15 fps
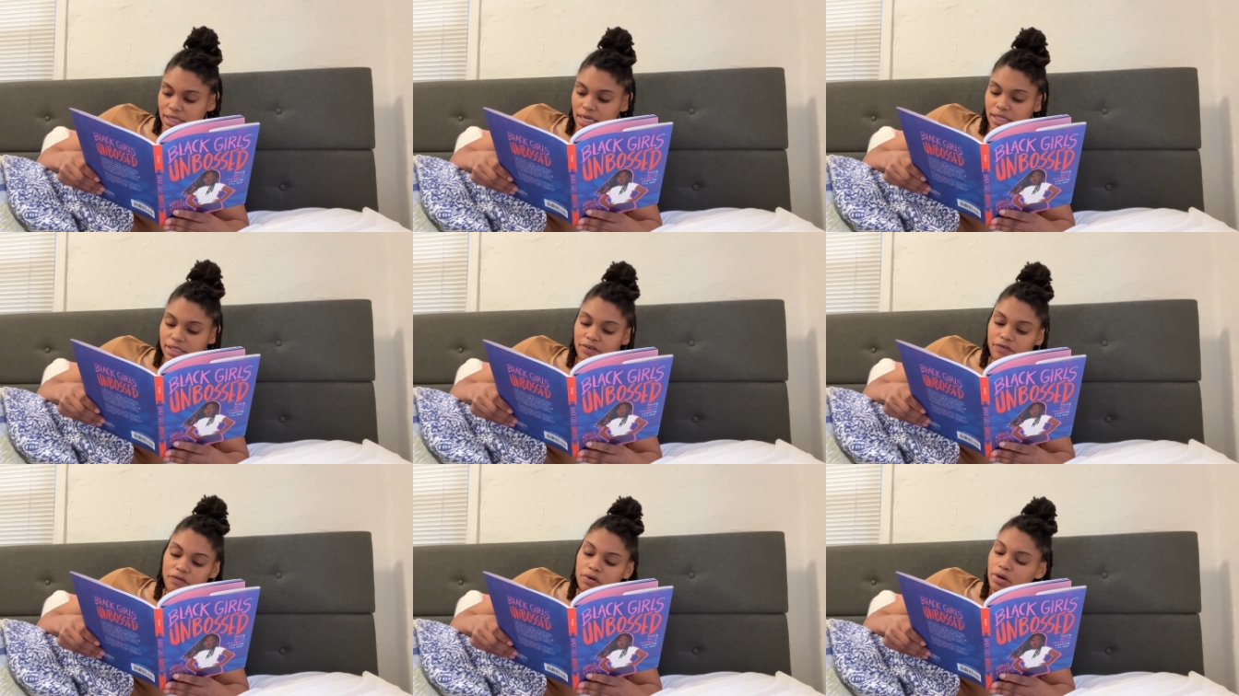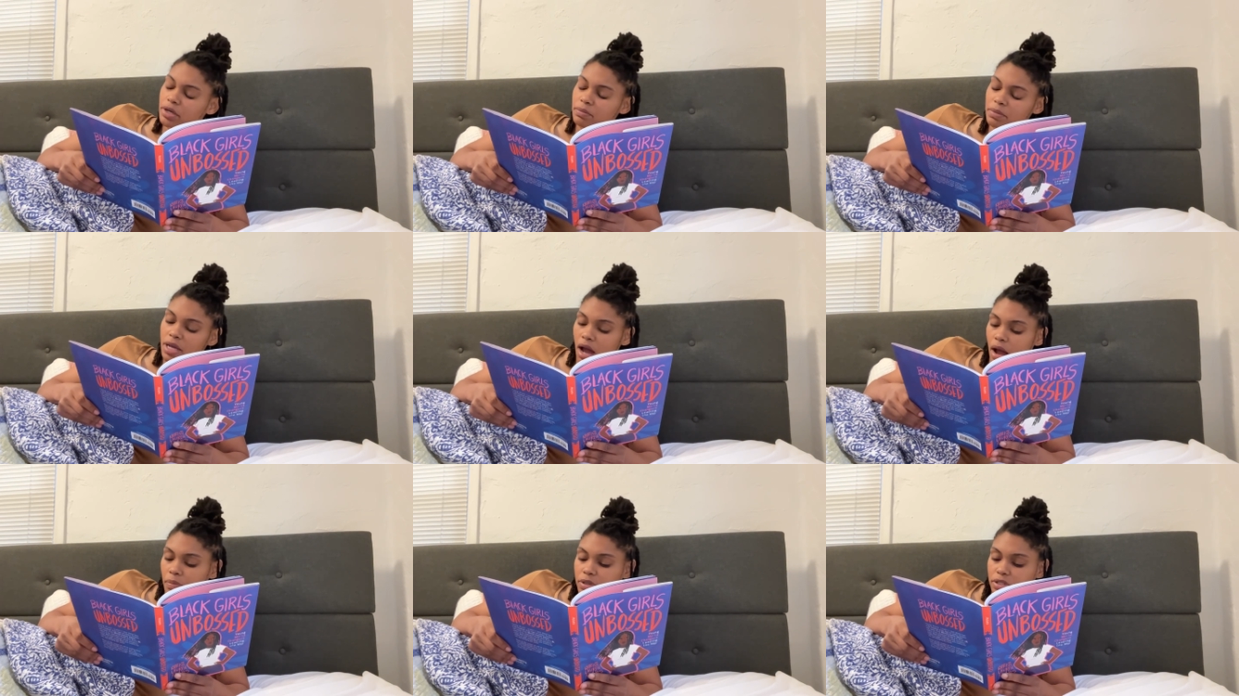It has afforded me
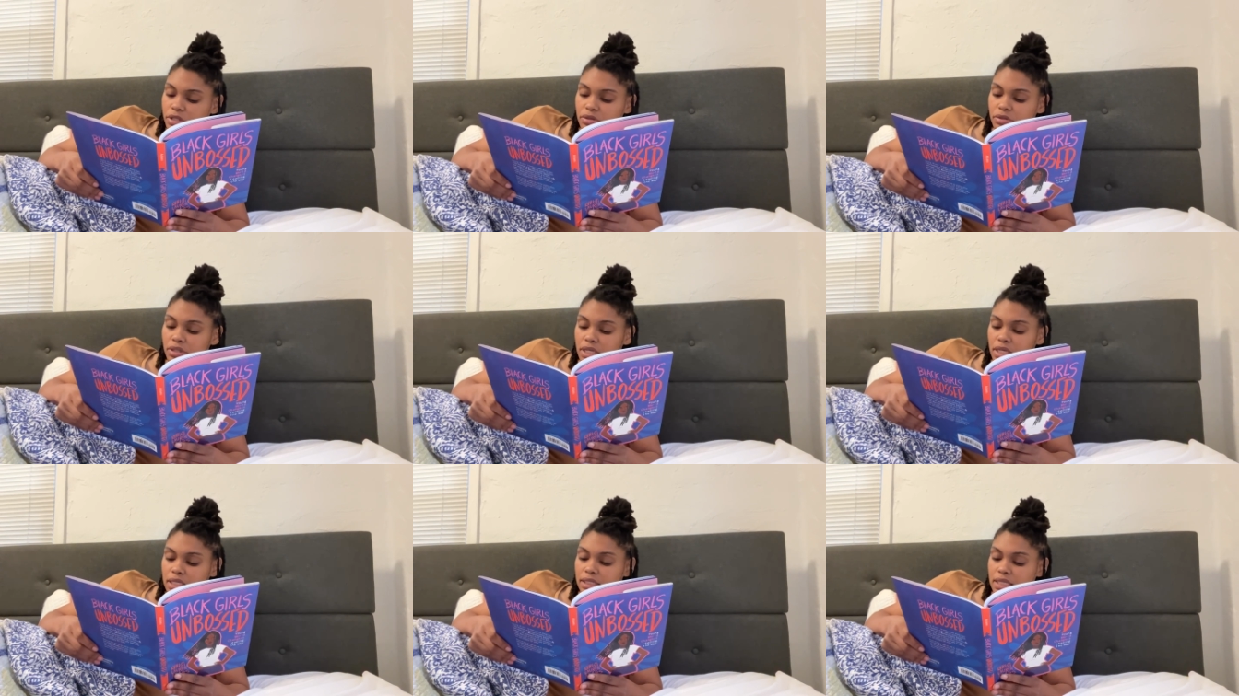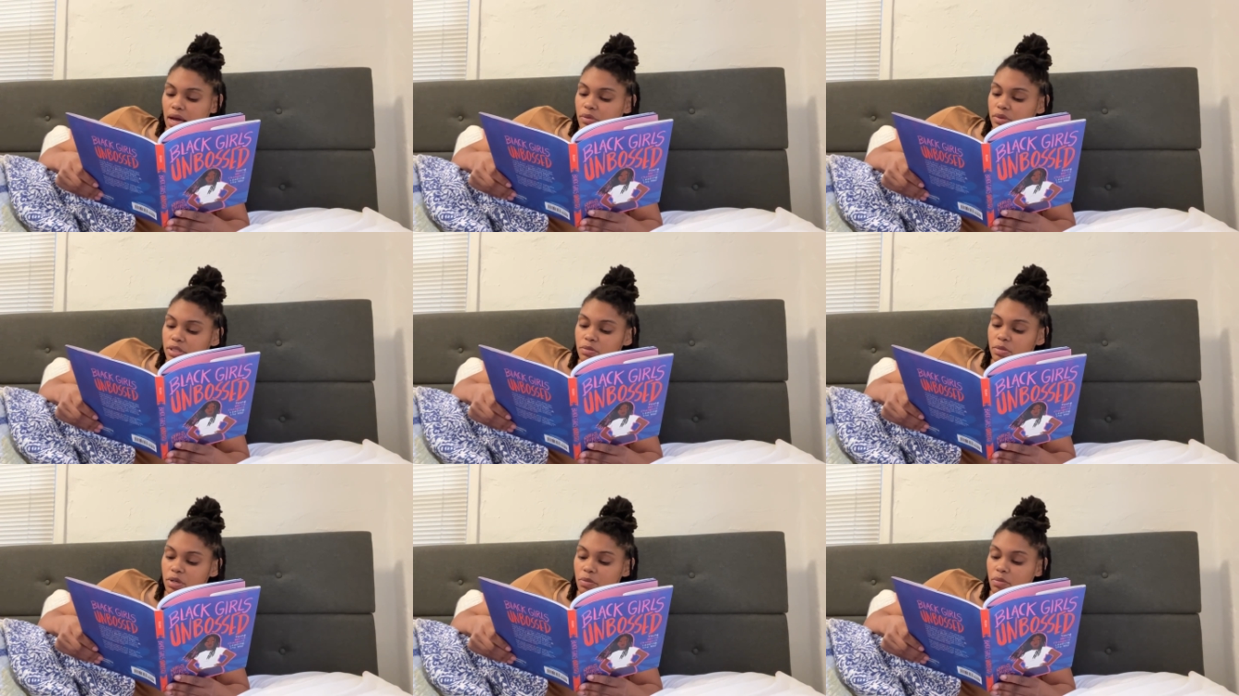opportunities I want
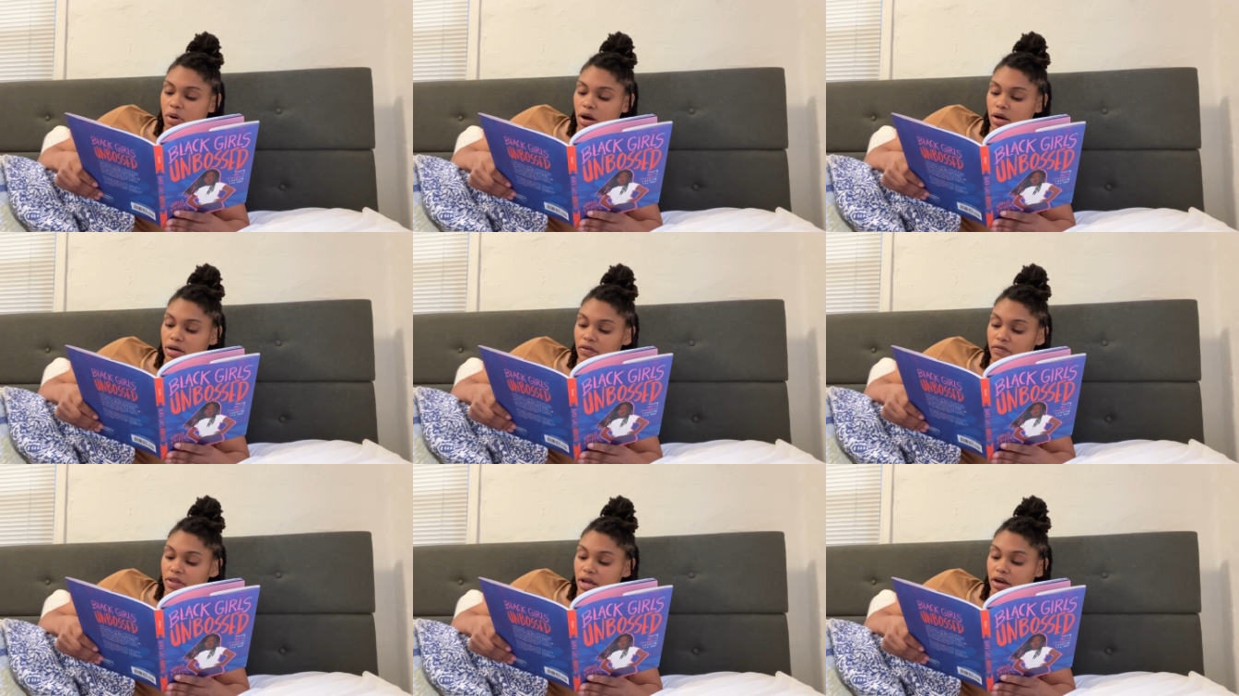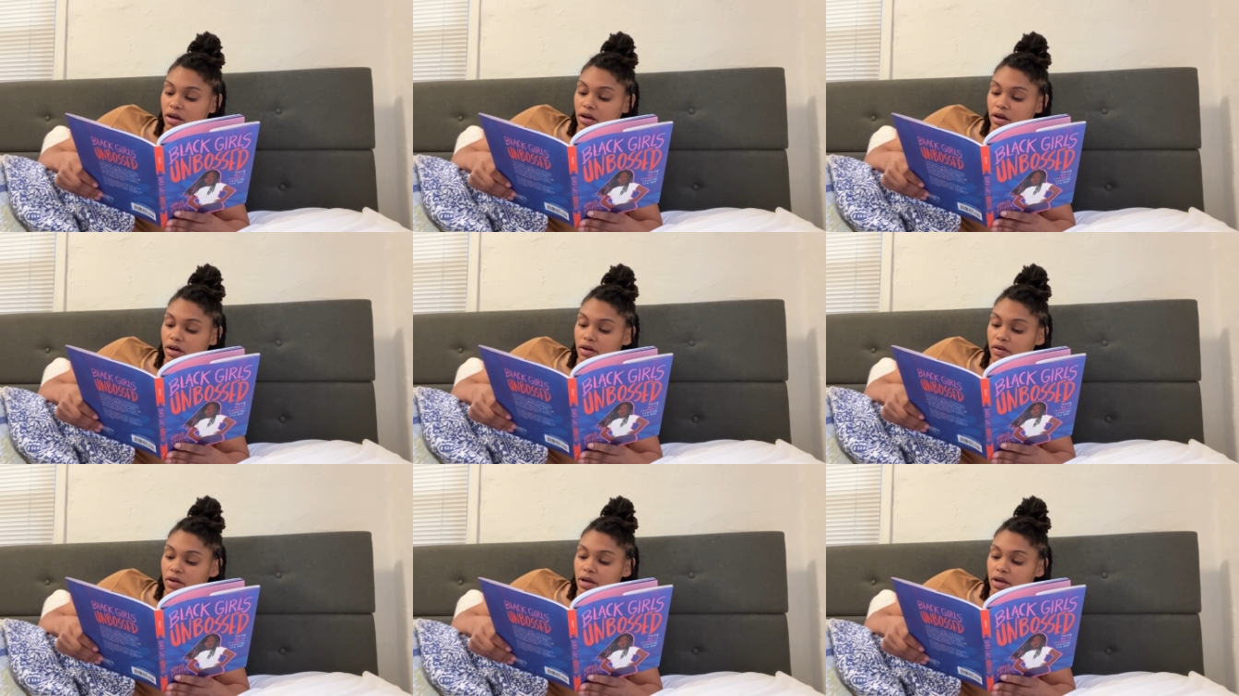to be a part of that uh,